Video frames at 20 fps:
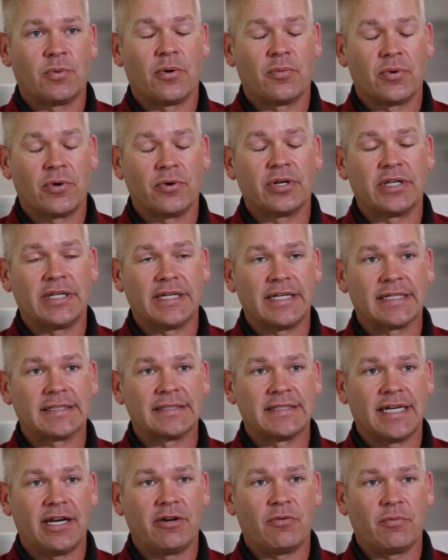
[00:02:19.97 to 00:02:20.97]
what we're really
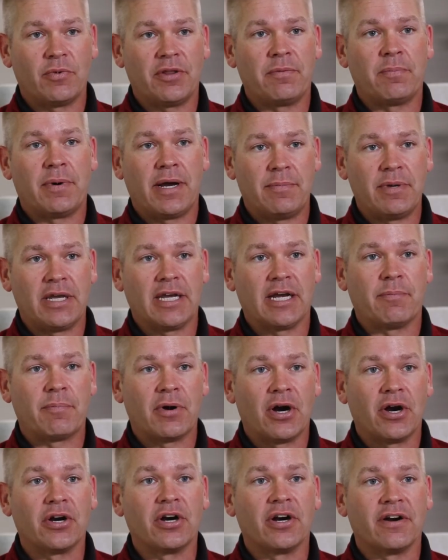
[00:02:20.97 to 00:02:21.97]
excited with by being a
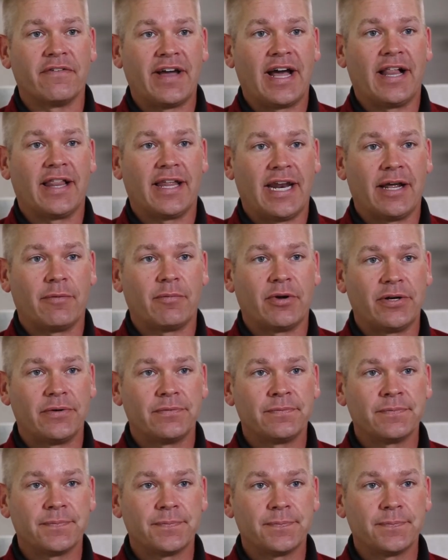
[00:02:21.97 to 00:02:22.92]
partner of Allen Edwin.